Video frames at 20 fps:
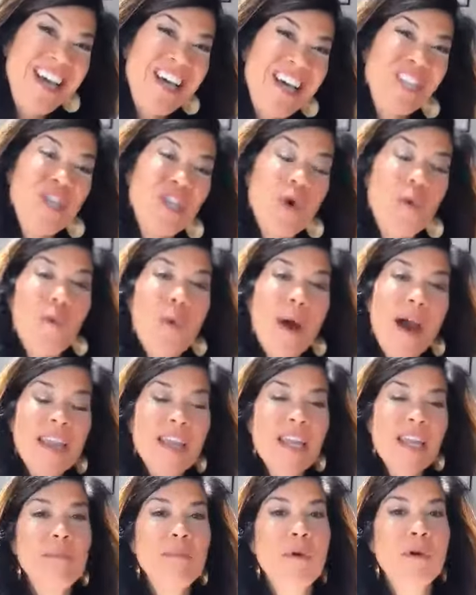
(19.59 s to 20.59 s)
So what
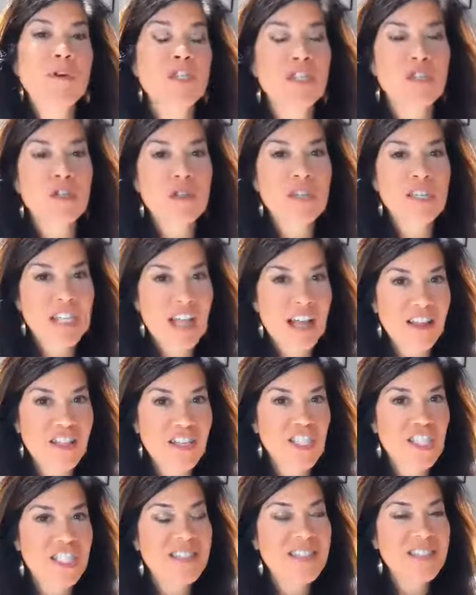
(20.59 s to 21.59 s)
emotional
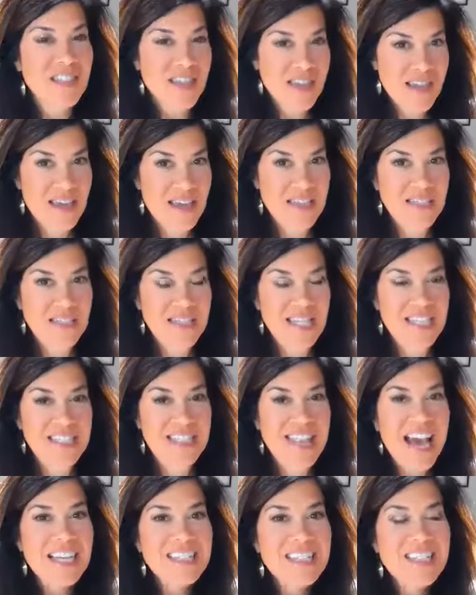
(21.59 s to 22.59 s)
intelligence is
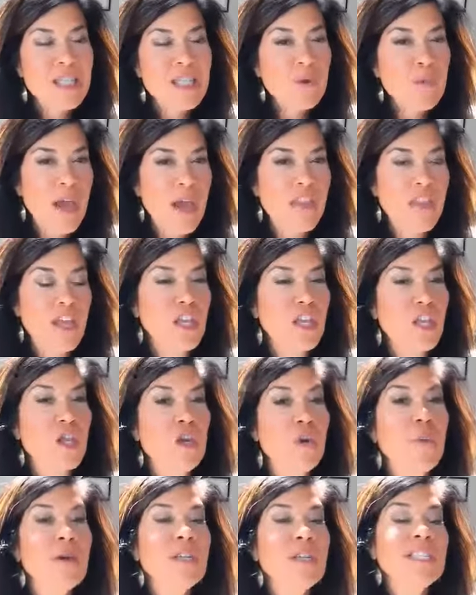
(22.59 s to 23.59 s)
that's the way that
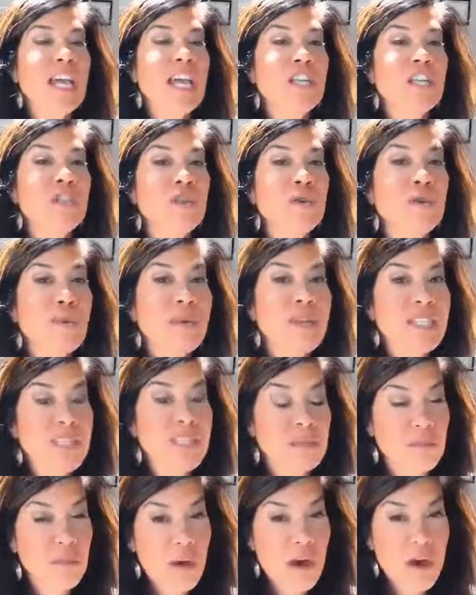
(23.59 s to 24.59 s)
you tend to
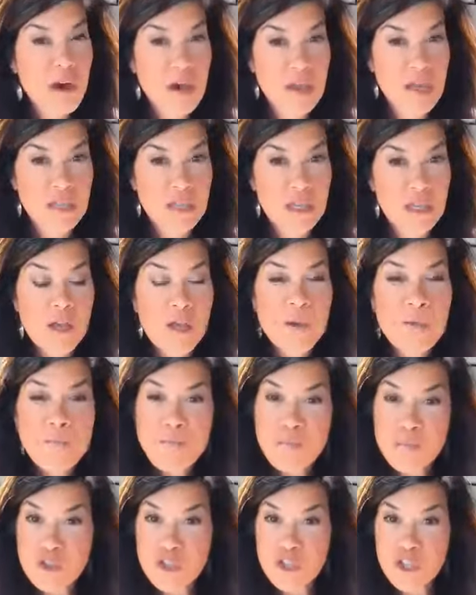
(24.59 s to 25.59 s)
respond
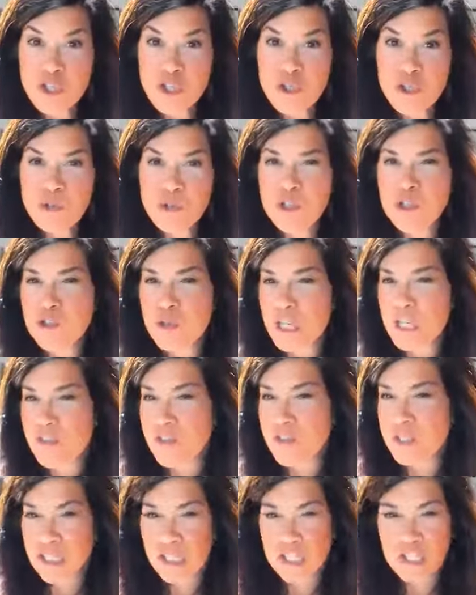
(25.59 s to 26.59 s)
to
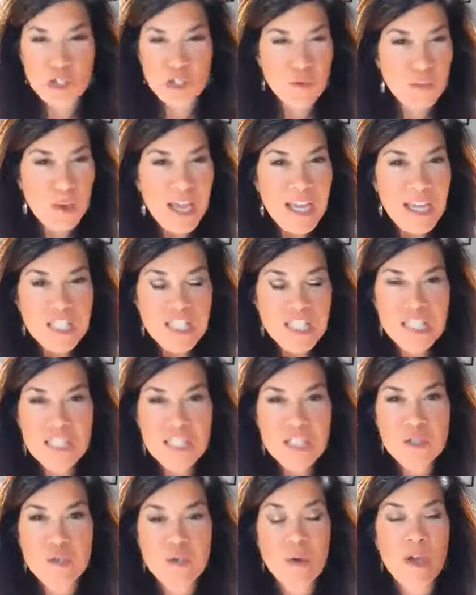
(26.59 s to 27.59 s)
stressful
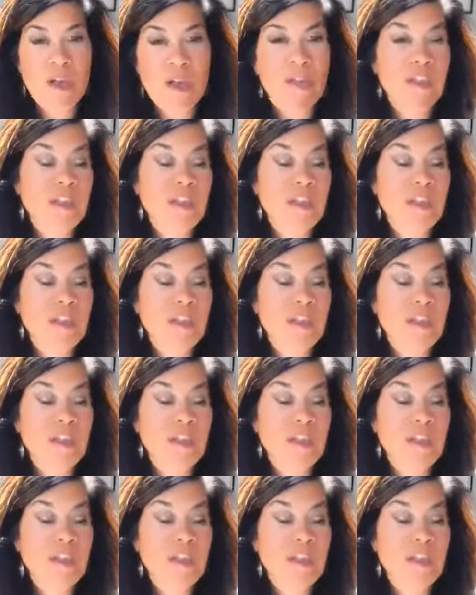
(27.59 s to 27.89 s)
situations with